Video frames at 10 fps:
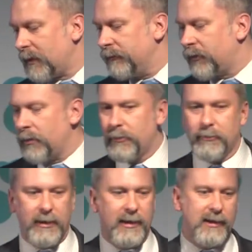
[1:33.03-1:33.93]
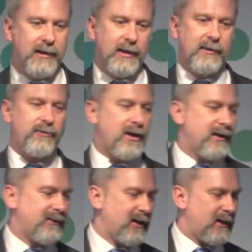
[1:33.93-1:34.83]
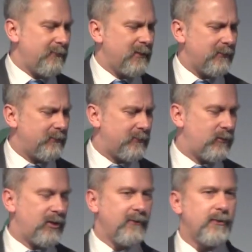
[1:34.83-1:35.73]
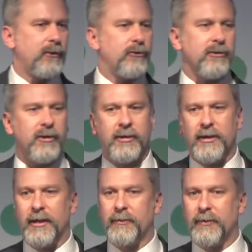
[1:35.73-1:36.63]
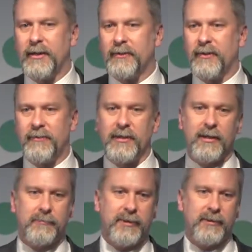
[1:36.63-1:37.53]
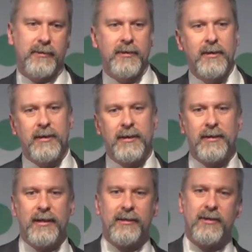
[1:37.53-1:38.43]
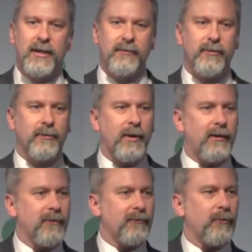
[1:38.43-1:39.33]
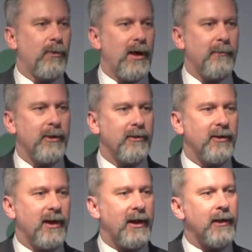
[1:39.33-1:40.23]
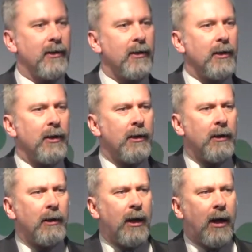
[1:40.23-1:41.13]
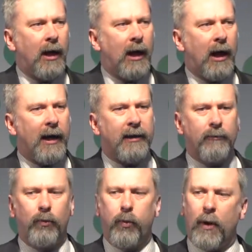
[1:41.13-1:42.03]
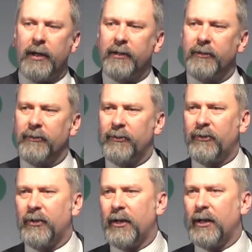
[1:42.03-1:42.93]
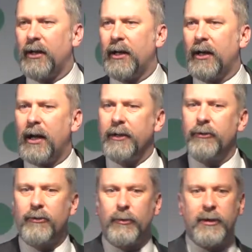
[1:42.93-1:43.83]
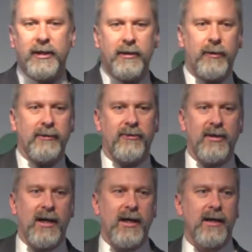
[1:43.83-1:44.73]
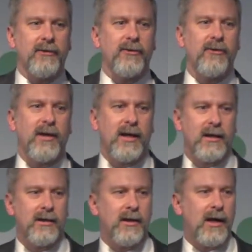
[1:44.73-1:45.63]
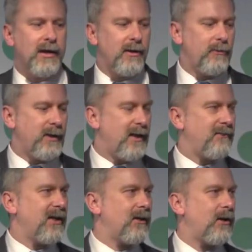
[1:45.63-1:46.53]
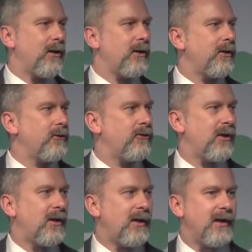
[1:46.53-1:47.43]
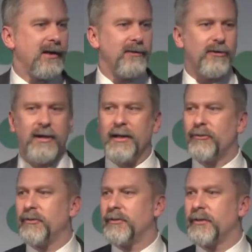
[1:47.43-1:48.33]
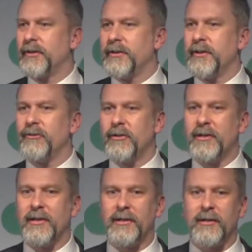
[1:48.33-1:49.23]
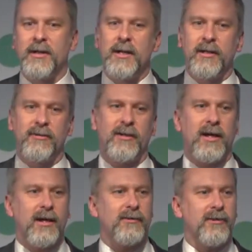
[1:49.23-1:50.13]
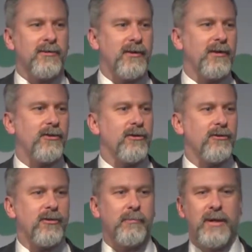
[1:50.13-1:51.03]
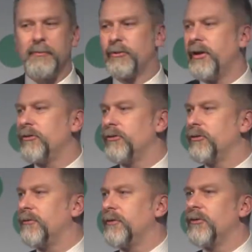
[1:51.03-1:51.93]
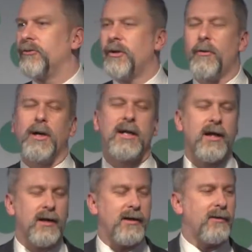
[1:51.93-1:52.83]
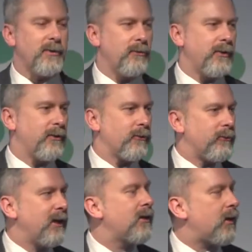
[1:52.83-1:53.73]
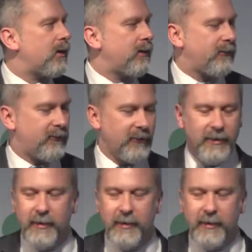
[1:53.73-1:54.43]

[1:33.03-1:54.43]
So, as Shannon said, I'm the Chief Solutions Architect at Sevatec, but that's kind of irrelevant for why I'm here today. I used to work at USCIS, and I know we have a large international contingent here. CIS is Citizenship and Immigration Services. No, I cannot help you with your green cards.